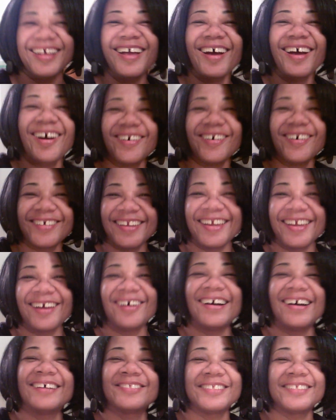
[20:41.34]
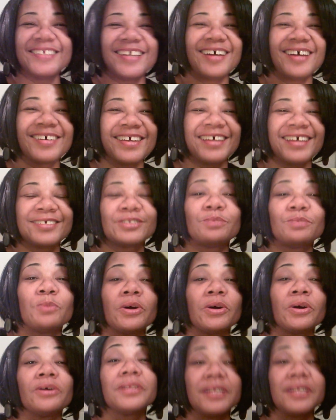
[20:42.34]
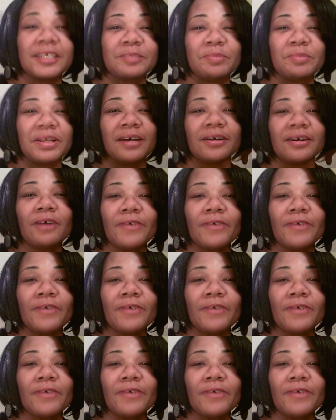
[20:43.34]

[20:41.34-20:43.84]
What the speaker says: Okay, y'all. I'll see y'all guys tomorrow on the next vlog.